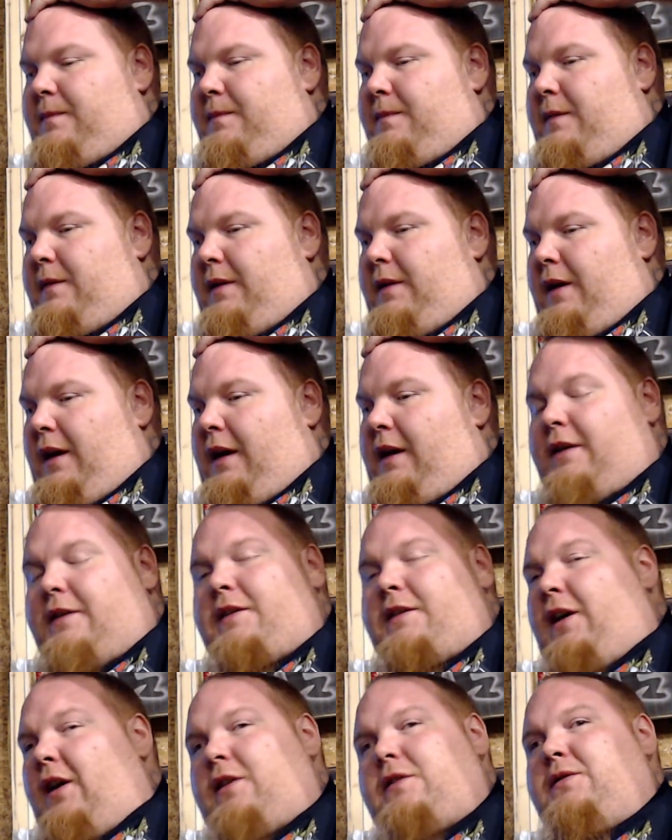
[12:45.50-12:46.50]
And it's
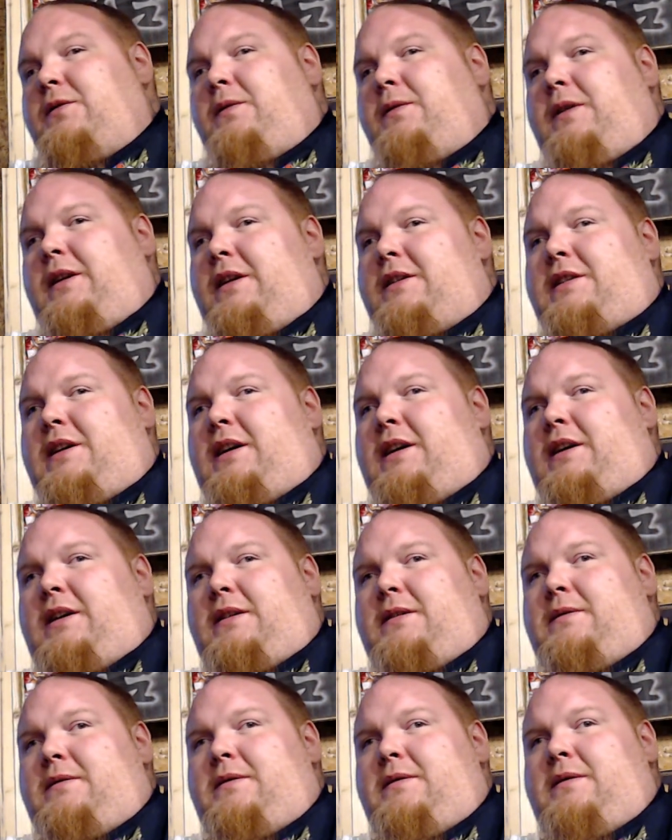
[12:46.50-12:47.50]
cartoony as hell.
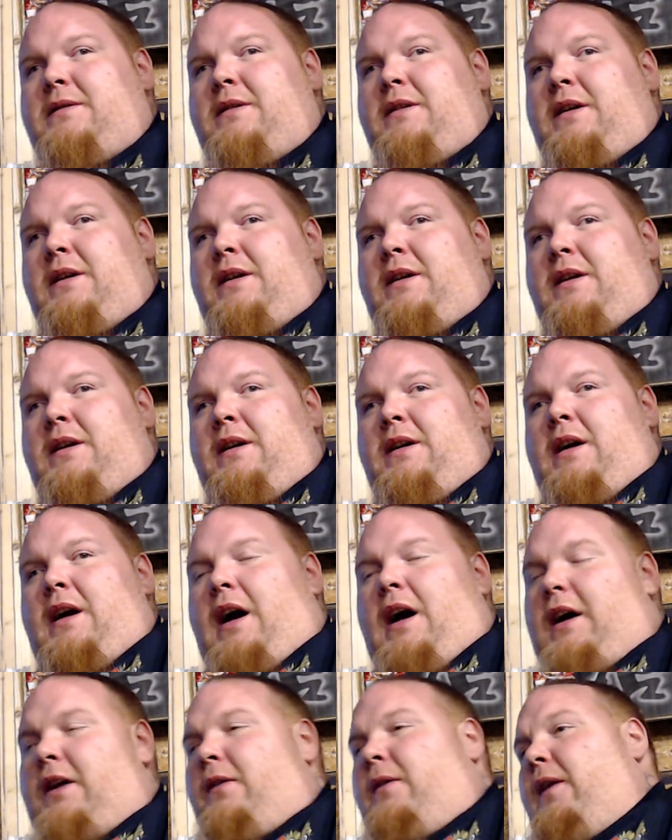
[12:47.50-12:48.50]
I
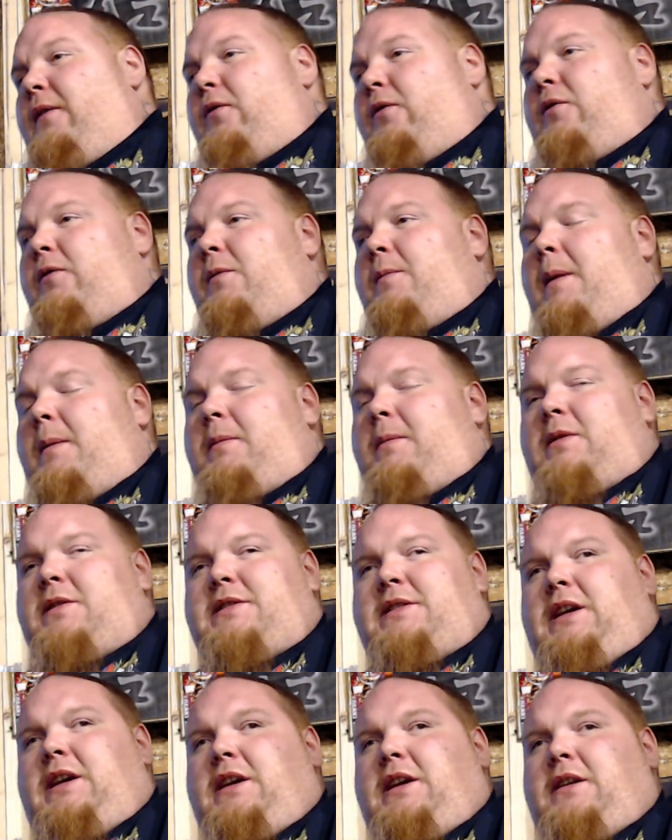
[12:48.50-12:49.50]
don't ever remember
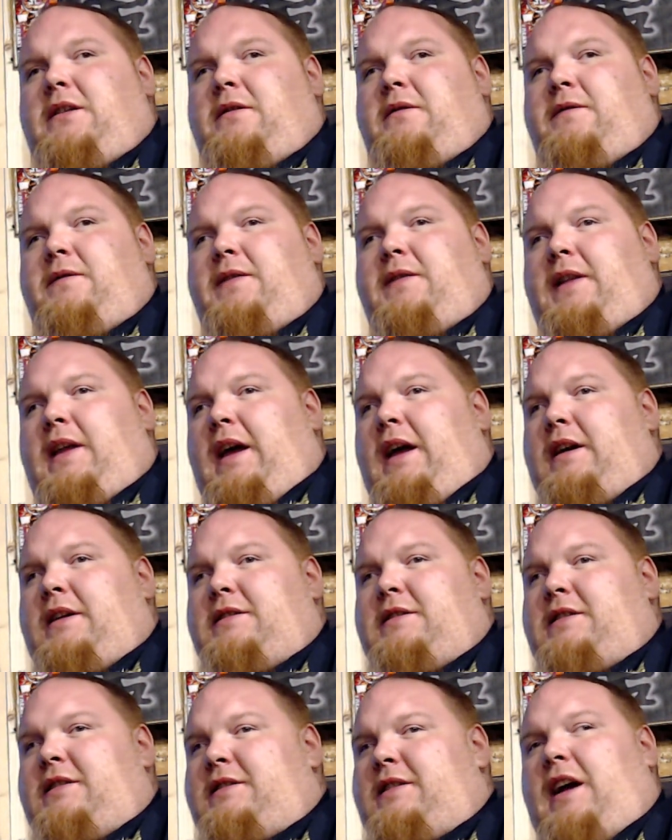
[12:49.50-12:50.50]
seeing flags the
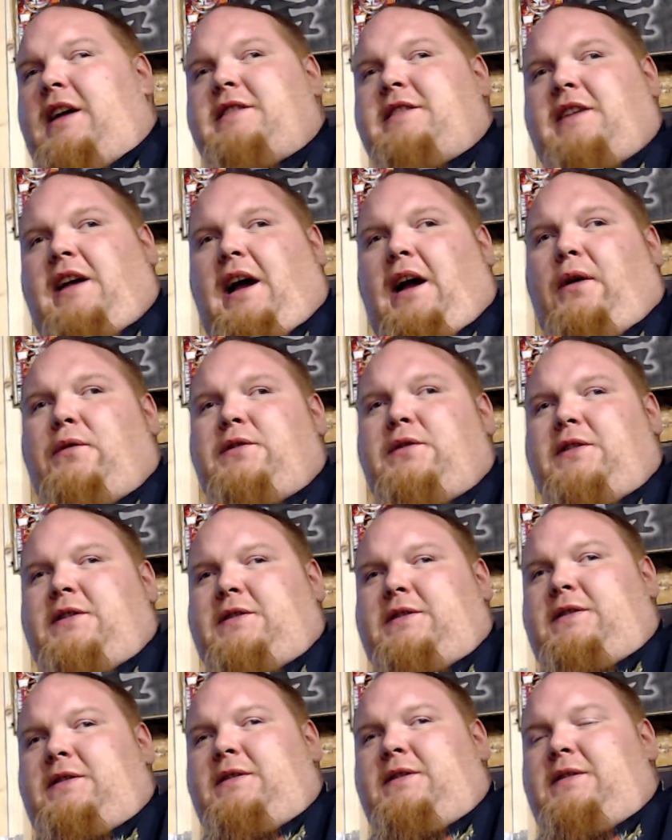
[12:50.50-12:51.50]
size of
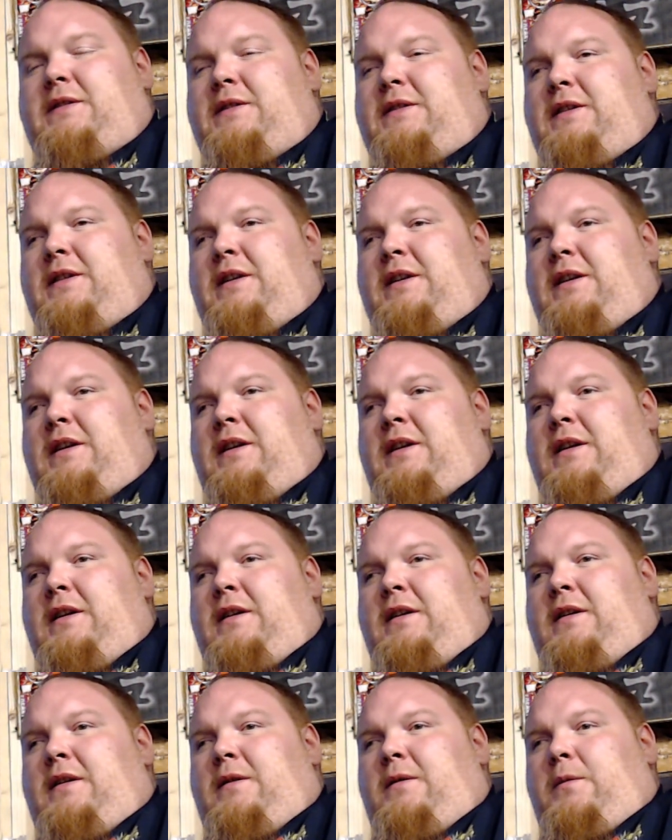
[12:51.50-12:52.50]
houses
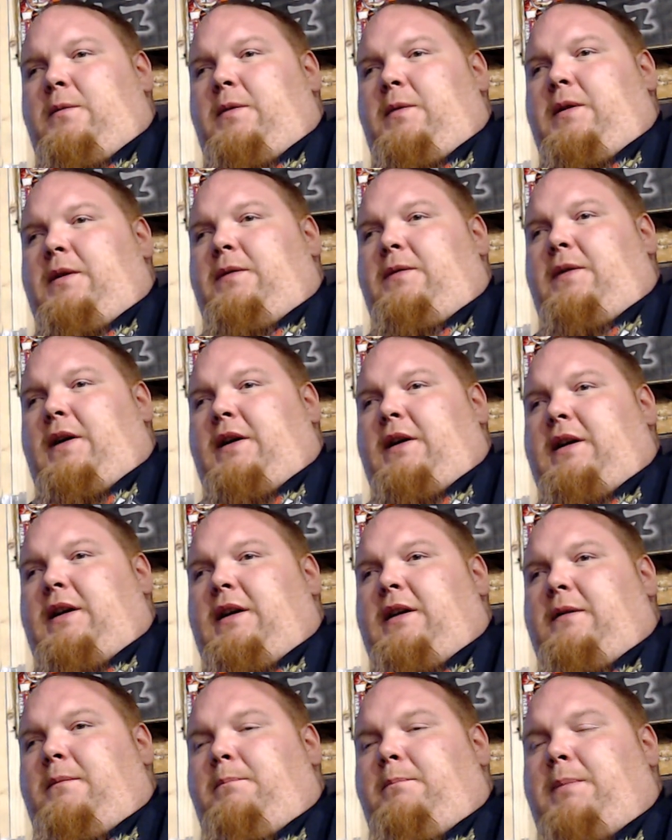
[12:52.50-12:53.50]
with
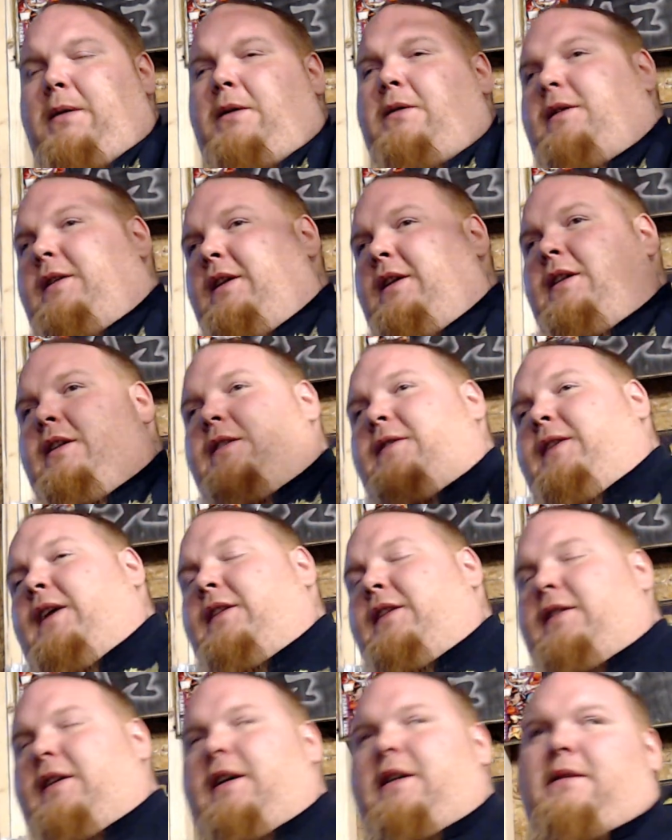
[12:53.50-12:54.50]
fucking Bill Clinton's face
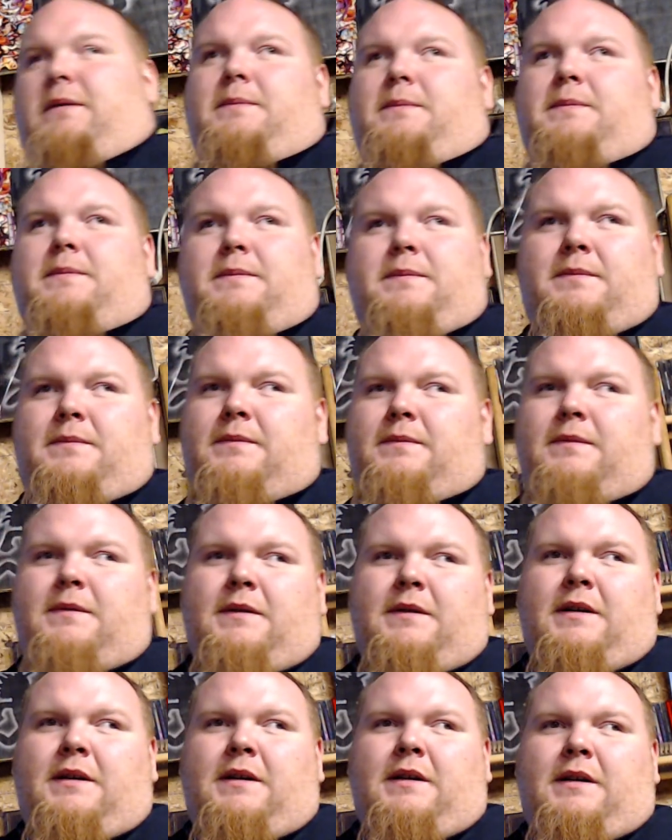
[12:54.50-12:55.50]
on them.
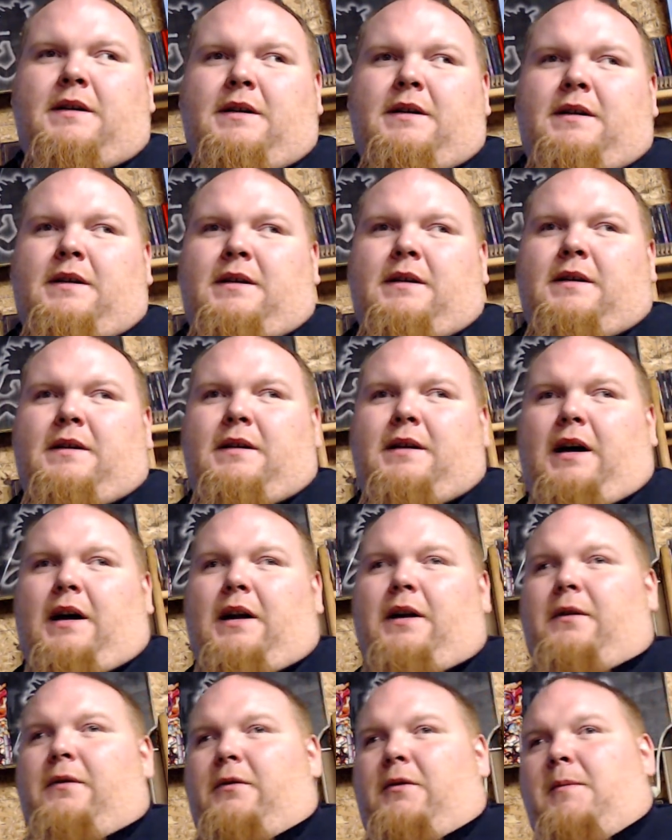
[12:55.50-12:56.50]
I
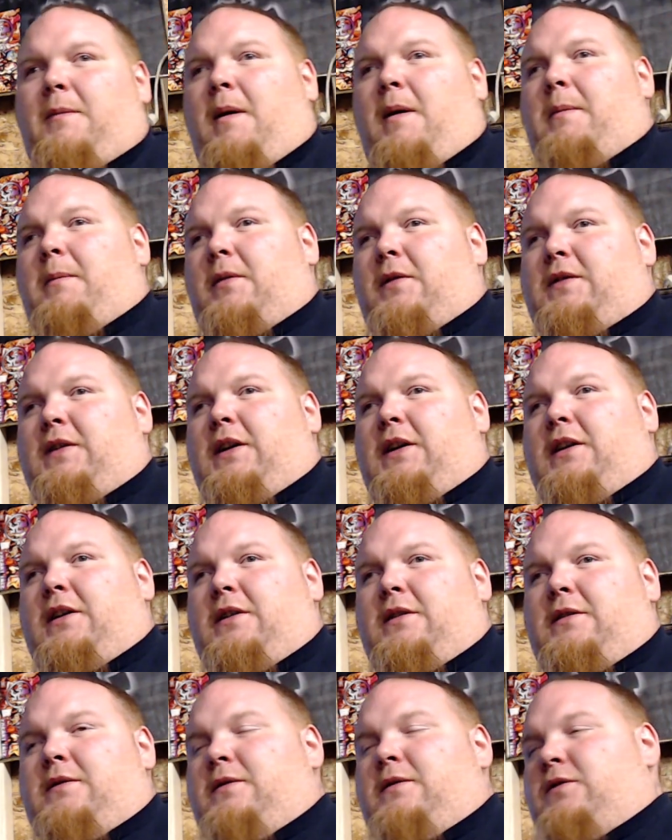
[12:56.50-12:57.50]
don't remember seeing
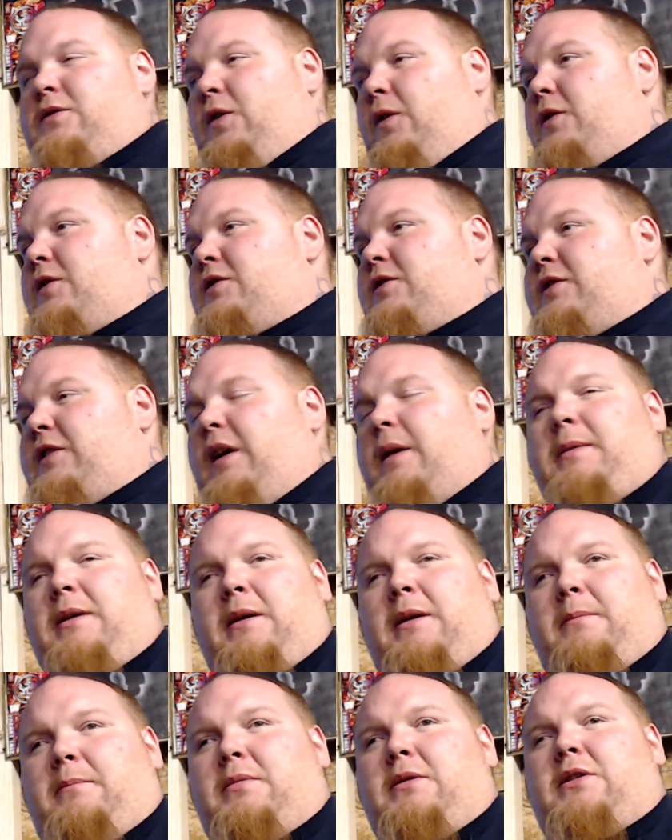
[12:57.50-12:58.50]
George W.
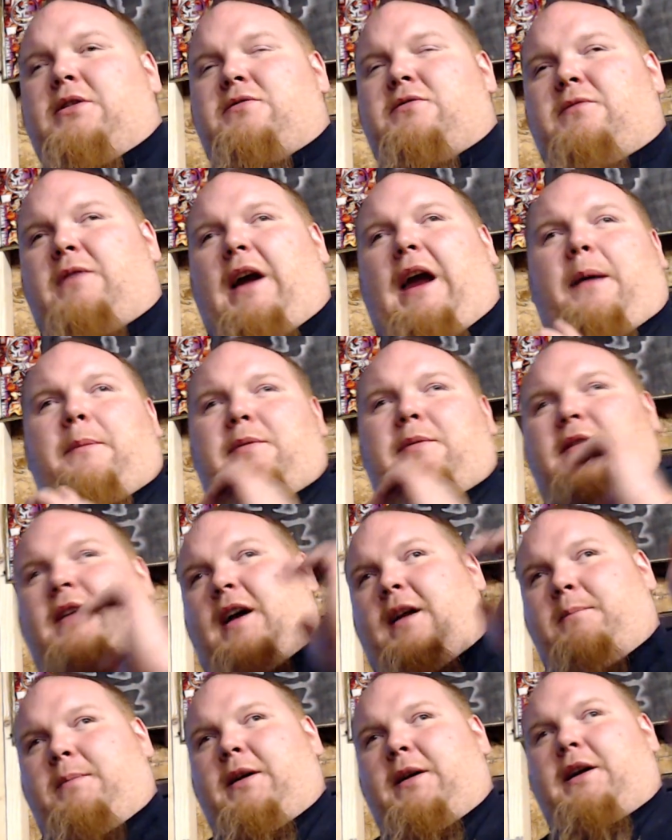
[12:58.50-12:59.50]
Bush raps on
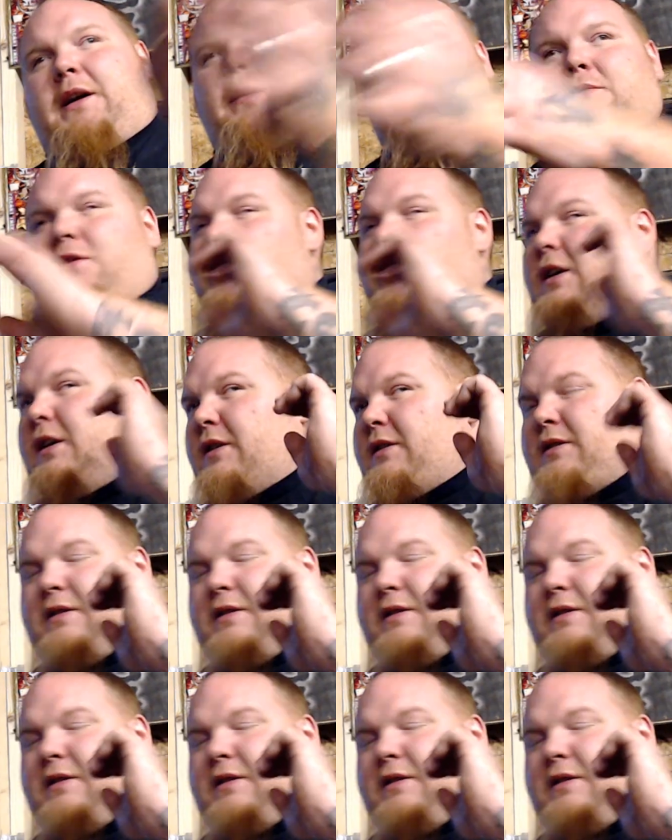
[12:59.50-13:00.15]
pickup trucks.